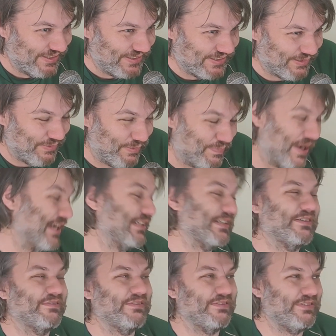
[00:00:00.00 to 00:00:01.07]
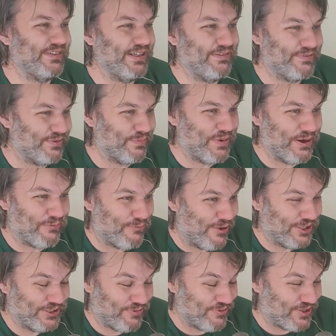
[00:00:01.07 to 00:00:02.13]
somebody buys it, even no matter what
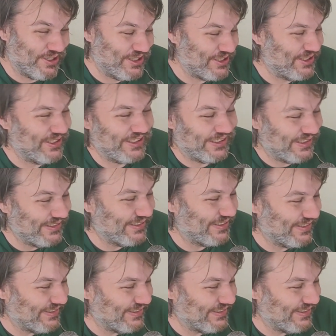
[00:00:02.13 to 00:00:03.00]
sort of condition it is.